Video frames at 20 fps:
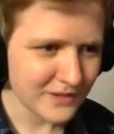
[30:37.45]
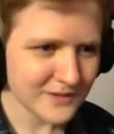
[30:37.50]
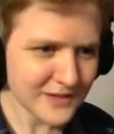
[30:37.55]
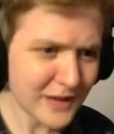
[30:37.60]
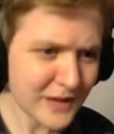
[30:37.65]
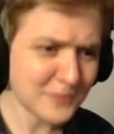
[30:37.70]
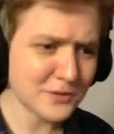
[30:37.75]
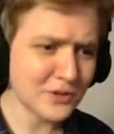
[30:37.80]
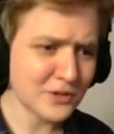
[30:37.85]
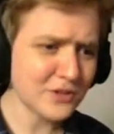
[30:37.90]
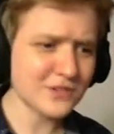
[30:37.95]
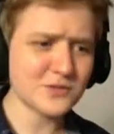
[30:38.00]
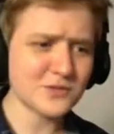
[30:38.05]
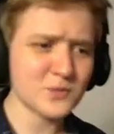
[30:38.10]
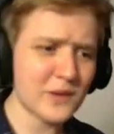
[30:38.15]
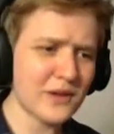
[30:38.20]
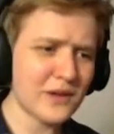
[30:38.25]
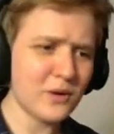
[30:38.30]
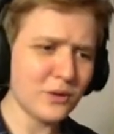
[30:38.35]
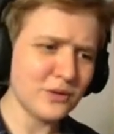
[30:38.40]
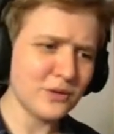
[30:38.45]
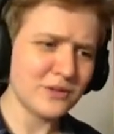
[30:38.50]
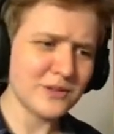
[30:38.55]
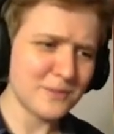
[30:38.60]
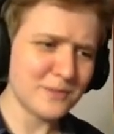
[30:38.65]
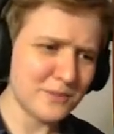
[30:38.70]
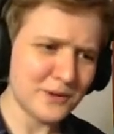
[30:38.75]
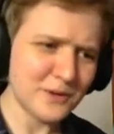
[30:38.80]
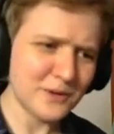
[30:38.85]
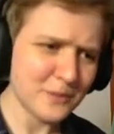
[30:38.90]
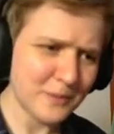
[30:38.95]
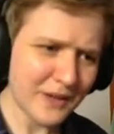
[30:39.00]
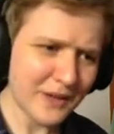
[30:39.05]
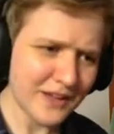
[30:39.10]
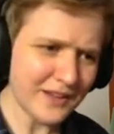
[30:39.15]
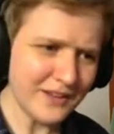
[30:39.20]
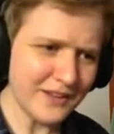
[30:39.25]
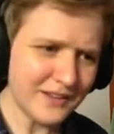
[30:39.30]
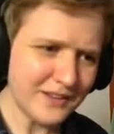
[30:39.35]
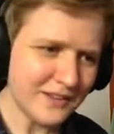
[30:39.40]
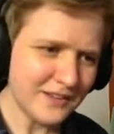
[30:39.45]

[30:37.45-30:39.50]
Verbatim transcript: Captain Hook is way older than Peter Pan.